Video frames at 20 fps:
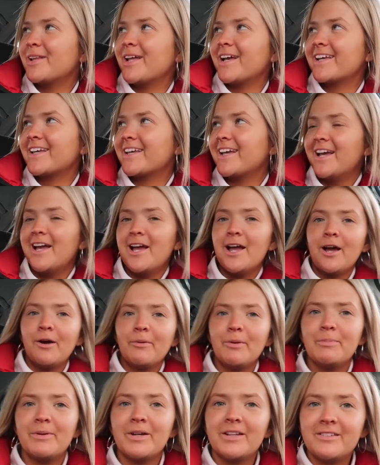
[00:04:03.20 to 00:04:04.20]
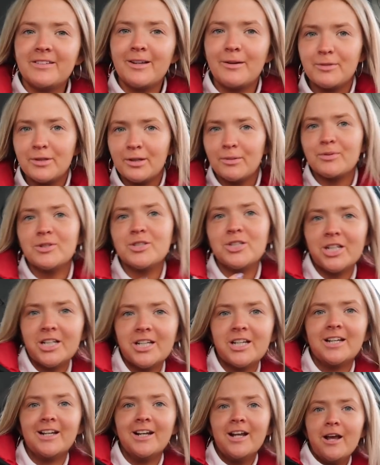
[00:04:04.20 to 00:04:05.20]
like, we picked up some
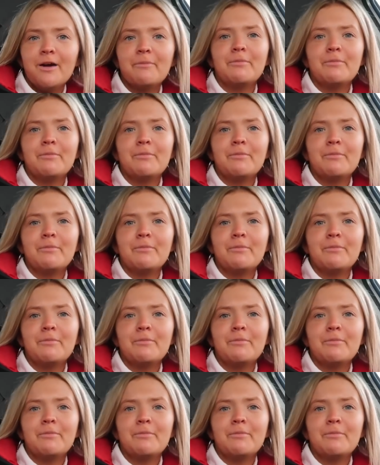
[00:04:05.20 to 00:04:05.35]
chicken.